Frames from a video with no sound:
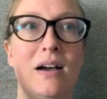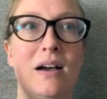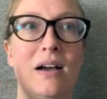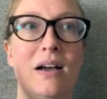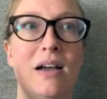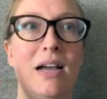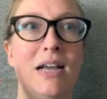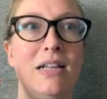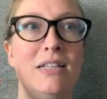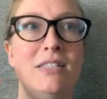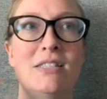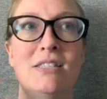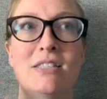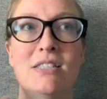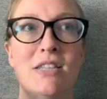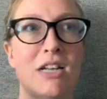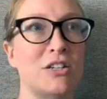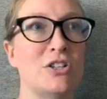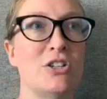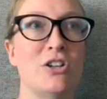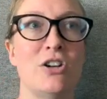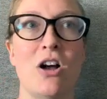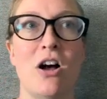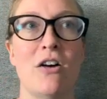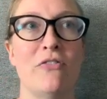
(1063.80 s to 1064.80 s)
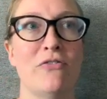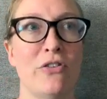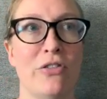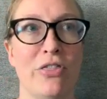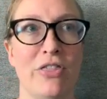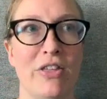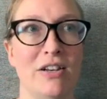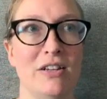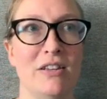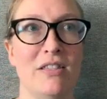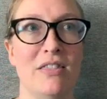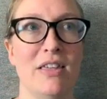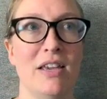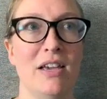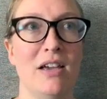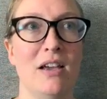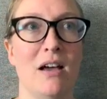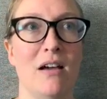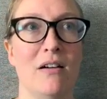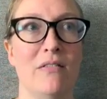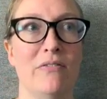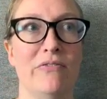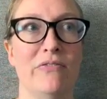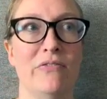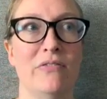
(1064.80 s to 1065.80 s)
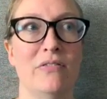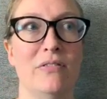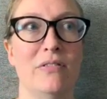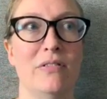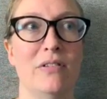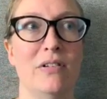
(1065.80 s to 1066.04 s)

it's such an awful thing to think of.